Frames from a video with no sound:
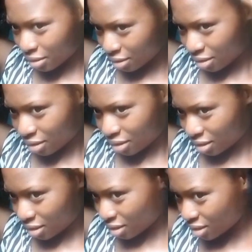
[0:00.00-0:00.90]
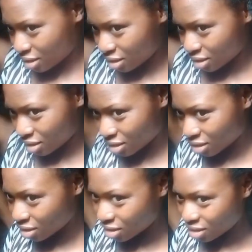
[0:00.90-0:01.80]
due to the
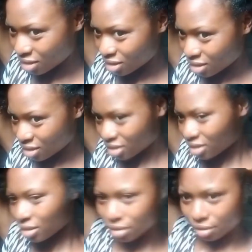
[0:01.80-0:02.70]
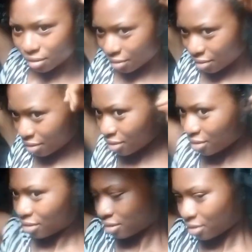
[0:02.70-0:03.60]
previous wash day routine, which was yesterday
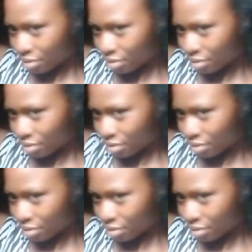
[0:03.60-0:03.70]
routine.